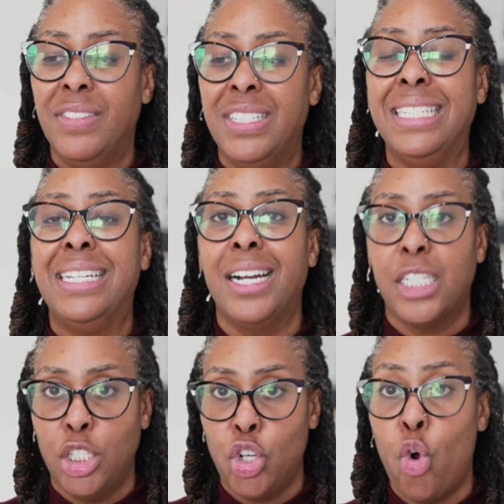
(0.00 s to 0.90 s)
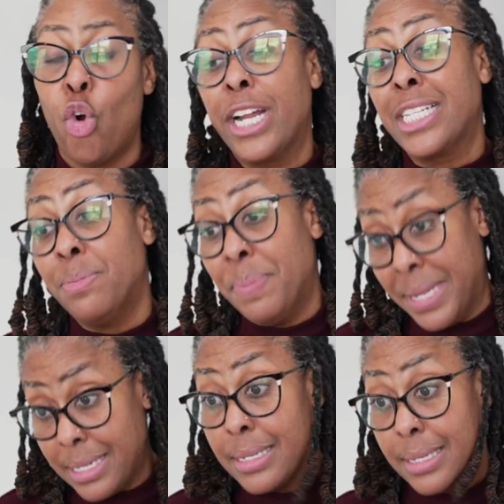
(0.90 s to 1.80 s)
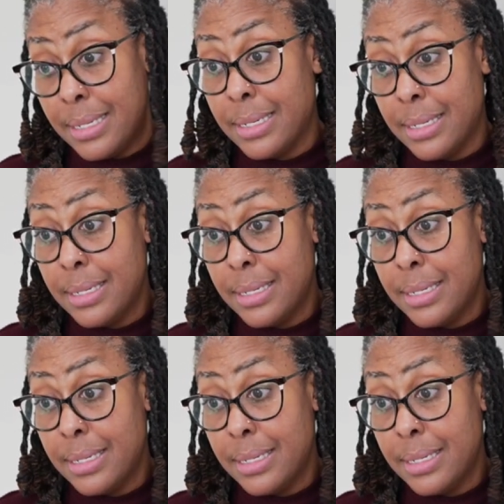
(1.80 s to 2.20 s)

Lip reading: of deduction or expense.